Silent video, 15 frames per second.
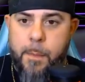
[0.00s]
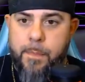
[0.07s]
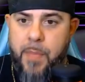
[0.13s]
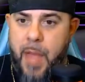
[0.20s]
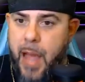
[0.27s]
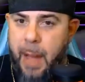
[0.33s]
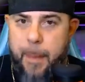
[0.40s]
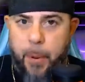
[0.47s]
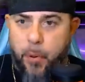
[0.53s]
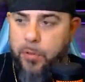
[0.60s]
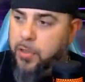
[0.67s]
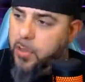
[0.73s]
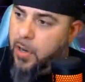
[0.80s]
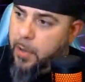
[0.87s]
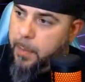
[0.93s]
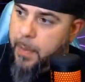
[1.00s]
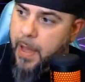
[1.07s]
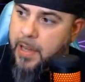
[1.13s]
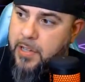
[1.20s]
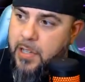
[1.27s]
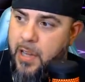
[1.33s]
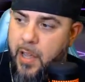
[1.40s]
I posted it up
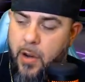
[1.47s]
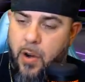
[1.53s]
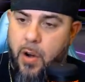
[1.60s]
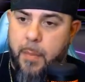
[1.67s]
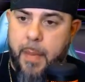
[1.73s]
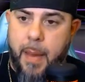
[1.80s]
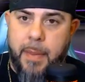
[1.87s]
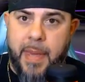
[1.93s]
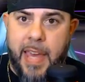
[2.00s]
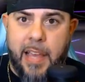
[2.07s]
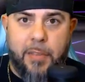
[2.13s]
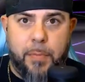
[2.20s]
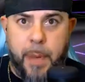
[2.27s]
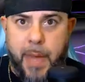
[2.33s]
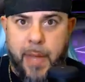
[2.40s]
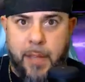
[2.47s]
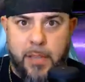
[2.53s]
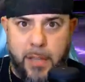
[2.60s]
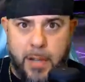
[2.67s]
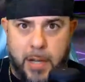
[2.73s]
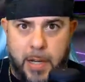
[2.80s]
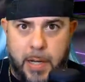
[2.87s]
actually on our Miami Geeks page
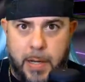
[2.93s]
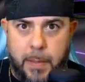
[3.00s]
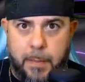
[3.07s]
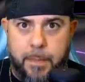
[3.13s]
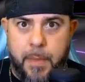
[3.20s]
on